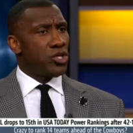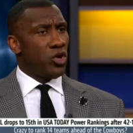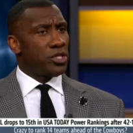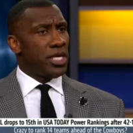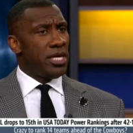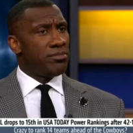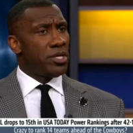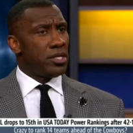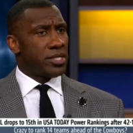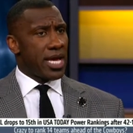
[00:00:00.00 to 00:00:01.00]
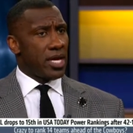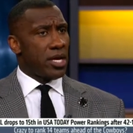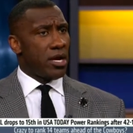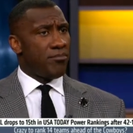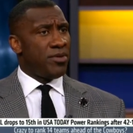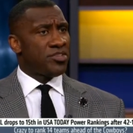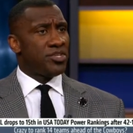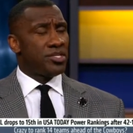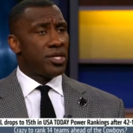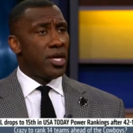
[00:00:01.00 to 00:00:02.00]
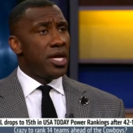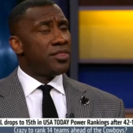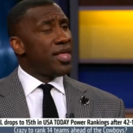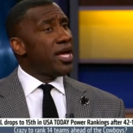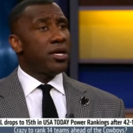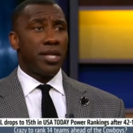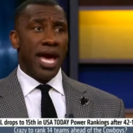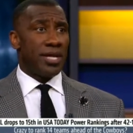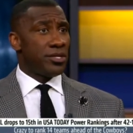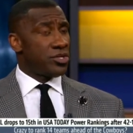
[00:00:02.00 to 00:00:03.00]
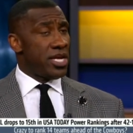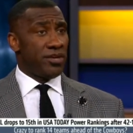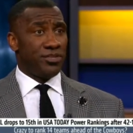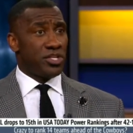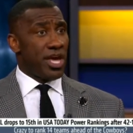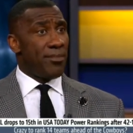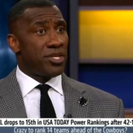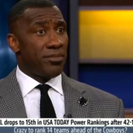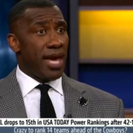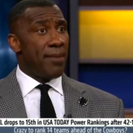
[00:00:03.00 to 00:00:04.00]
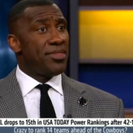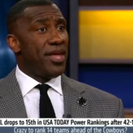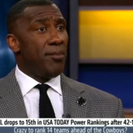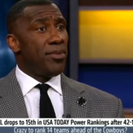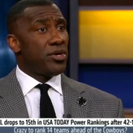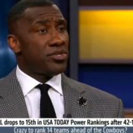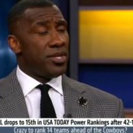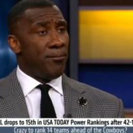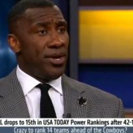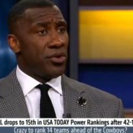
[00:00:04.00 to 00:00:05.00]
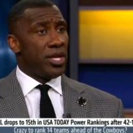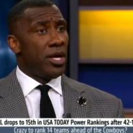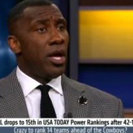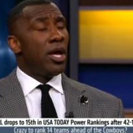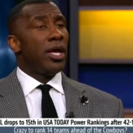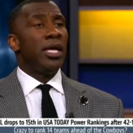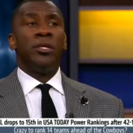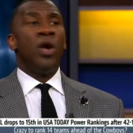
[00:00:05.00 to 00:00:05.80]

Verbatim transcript: Had your team done taking care of business, mm. they could have had the NFC Championship game in their building. And they would have won that.